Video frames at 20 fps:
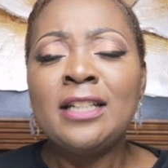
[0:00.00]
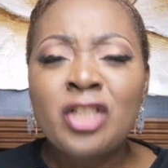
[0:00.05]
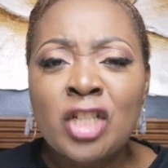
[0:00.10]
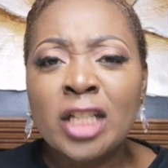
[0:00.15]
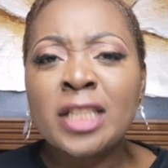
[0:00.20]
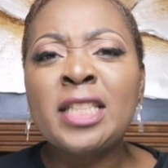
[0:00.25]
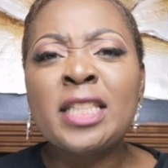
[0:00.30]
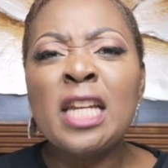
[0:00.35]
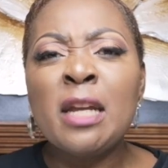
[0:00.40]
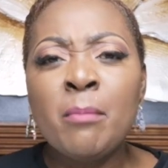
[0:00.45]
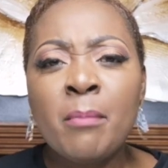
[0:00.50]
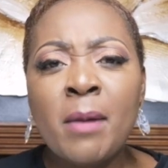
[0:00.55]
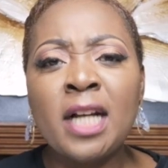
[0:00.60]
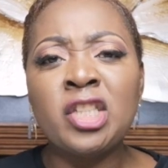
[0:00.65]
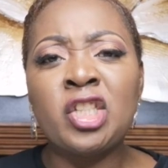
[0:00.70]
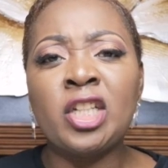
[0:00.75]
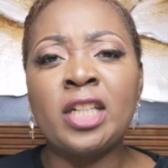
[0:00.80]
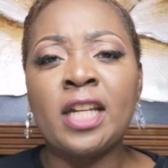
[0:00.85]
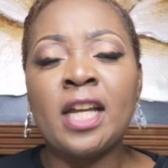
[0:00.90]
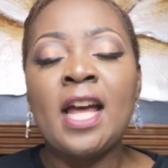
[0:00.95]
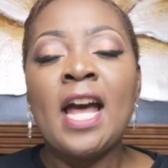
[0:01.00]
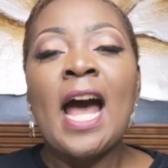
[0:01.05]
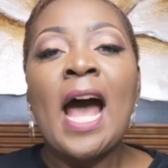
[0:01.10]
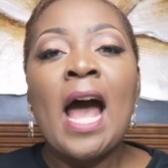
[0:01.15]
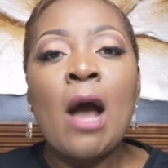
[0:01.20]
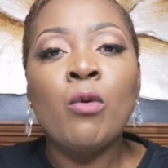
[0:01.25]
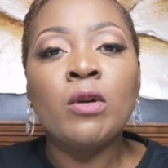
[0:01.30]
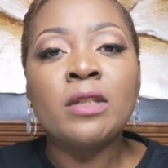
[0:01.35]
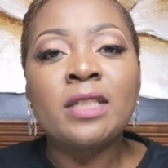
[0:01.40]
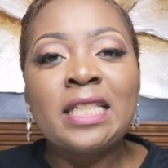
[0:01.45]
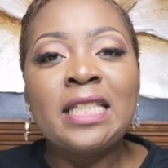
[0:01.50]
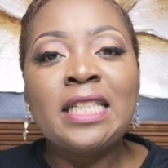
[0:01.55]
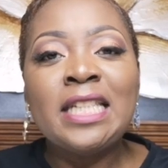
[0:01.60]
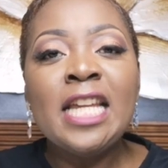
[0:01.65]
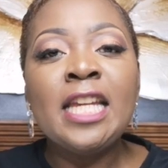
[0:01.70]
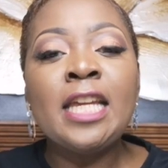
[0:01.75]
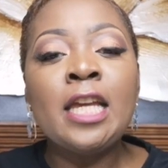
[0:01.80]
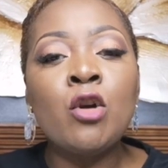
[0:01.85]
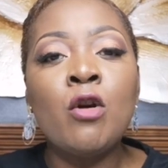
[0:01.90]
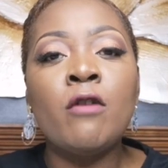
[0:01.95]
Just imagine, I was
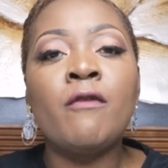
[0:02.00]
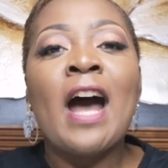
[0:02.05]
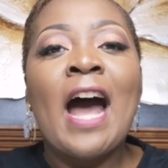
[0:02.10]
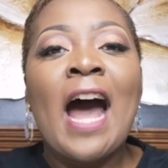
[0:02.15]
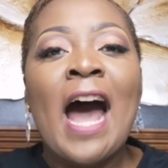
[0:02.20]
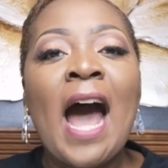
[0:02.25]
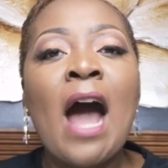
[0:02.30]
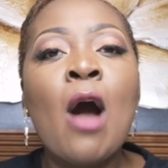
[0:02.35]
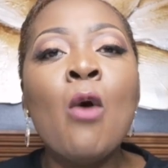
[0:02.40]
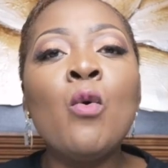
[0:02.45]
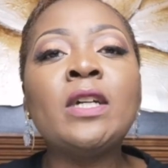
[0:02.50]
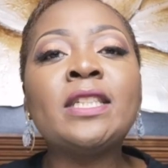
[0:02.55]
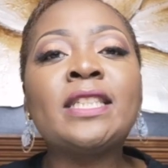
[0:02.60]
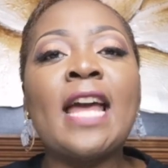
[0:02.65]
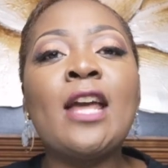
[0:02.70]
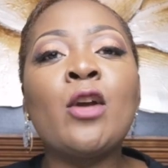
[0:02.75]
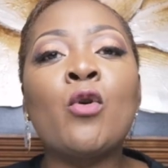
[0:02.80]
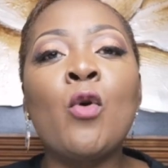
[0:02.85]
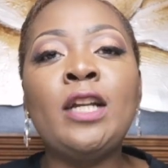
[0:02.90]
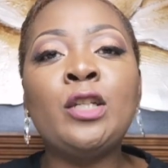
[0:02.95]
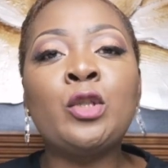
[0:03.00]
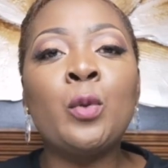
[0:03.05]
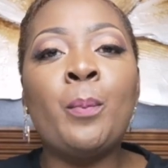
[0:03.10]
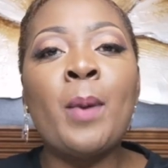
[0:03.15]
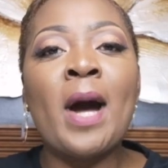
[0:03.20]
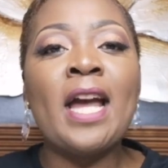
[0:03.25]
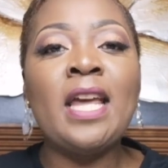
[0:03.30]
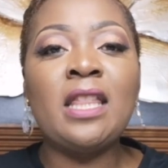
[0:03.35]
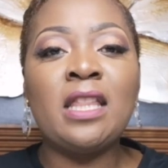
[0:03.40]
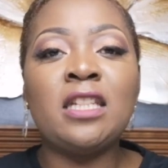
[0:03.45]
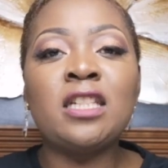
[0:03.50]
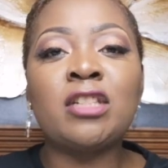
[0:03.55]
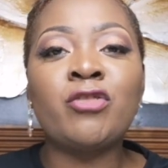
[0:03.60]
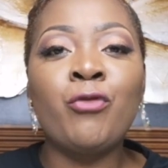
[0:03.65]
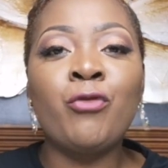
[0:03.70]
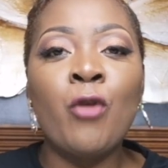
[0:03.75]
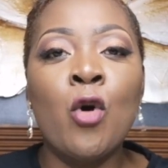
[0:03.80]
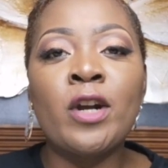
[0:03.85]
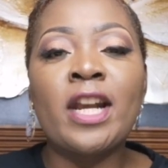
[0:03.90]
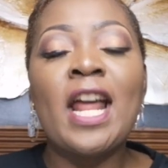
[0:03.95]
thinking of how was I going to buy
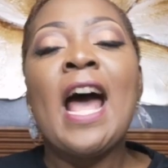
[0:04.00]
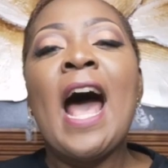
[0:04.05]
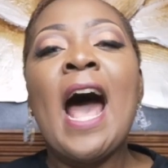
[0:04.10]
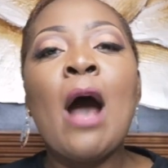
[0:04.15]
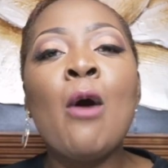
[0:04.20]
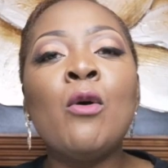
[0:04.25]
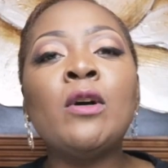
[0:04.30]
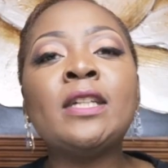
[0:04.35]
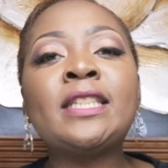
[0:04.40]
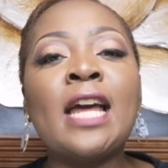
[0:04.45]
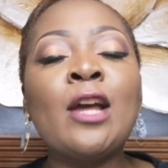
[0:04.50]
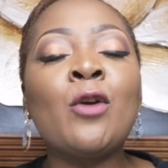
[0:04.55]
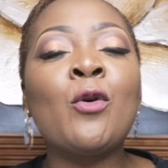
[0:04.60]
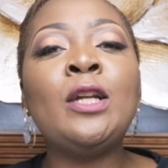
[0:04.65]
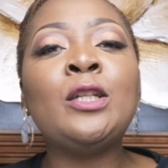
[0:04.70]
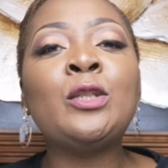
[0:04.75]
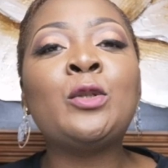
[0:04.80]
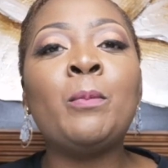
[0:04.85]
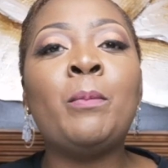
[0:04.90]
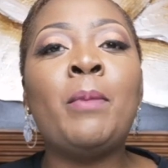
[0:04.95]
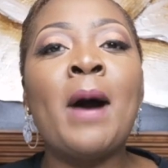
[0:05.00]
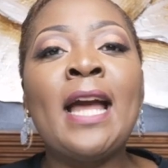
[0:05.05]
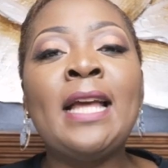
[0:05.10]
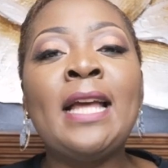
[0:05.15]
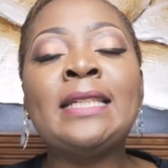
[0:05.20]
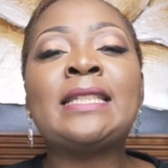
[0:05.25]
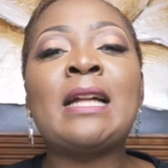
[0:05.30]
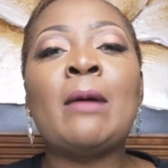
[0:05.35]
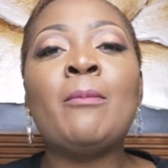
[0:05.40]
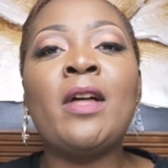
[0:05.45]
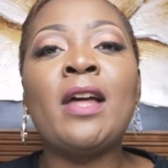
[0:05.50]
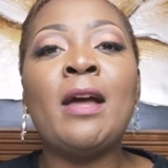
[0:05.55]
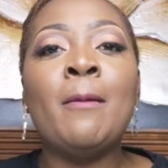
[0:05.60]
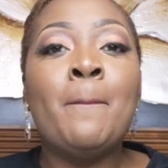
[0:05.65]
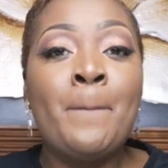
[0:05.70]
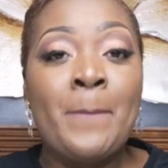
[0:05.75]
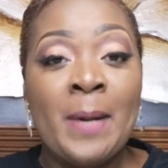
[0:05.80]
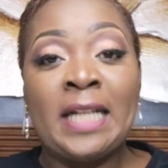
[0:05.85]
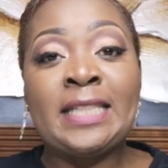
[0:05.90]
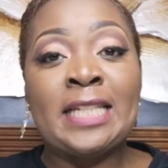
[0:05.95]
this phone? How was I going to buy
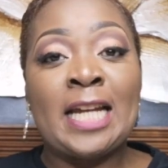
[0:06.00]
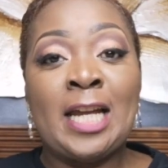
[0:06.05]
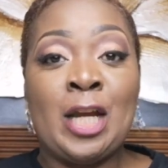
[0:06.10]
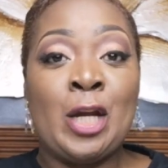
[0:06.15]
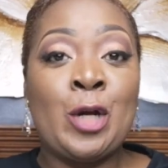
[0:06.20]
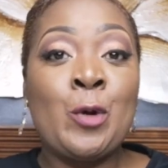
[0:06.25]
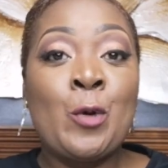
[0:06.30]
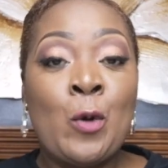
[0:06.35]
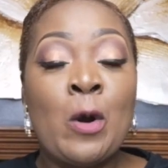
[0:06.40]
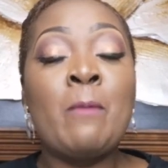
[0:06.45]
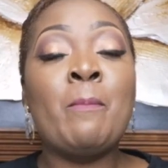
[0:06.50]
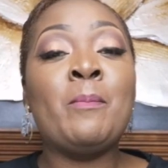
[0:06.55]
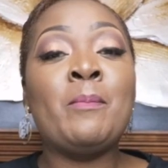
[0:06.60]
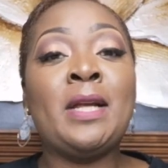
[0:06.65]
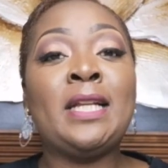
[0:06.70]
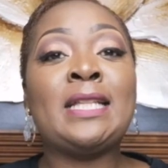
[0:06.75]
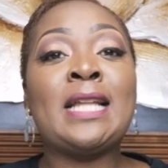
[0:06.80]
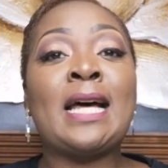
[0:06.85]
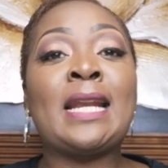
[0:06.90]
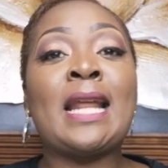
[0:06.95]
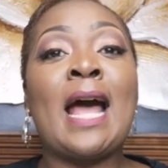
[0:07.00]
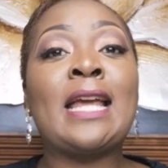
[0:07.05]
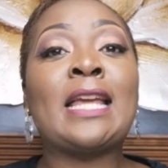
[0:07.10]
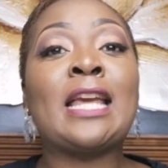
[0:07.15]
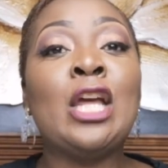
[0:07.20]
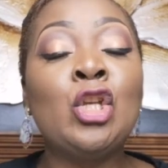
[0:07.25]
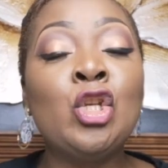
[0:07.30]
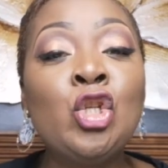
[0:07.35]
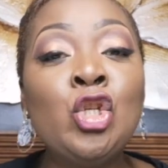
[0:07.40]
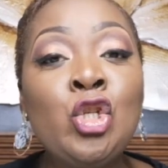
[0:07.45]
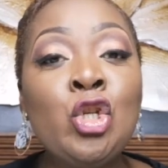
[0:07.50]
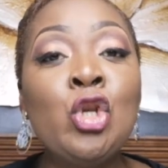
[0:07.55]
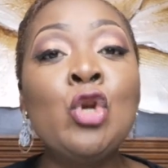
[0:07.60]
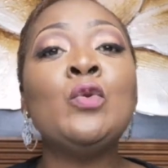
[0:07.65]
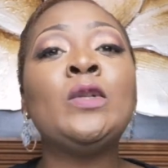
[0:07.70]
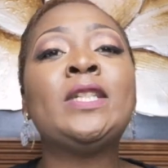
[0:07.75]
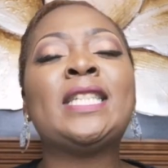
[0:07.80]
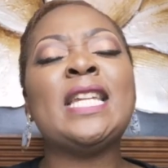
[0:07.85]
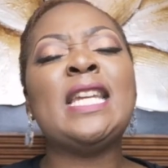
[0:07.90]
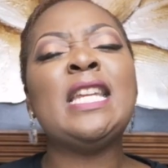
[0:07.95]
a better equipment that I can
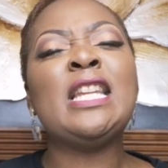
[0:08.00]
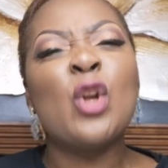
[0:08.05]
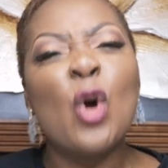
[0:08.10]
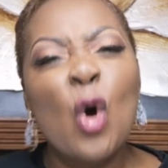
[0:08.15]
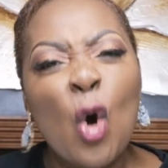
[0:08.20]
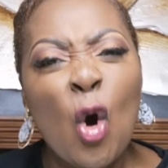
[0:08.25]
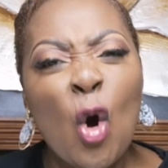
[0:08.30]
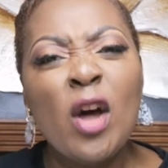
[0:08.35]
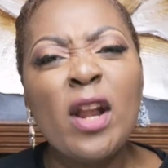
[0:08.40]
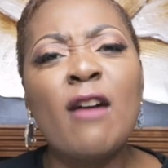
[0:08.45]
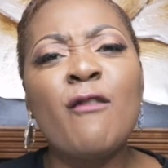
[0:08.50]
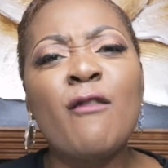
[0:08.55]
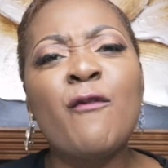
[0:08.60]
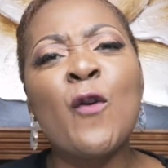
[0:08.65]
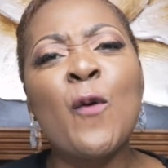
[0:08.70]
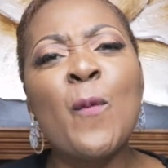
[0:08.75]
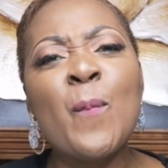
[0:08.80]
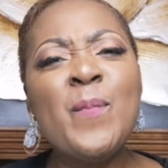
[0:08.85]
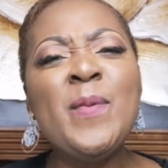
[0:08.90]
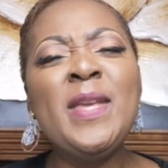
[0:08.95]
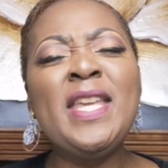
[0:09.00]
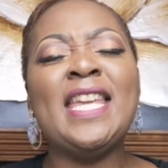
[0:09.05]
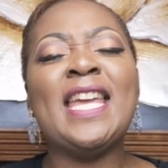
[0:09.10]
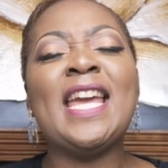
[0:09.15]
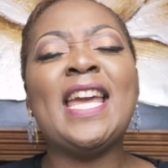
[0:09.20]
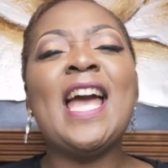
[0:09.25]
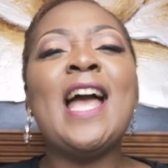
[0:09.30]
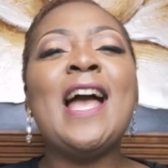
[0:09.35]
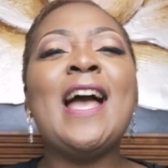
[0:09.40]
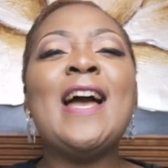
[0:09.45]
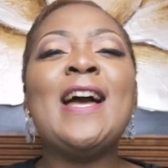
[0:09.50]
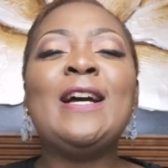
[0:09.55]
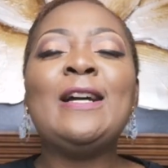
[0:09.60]
use in order for me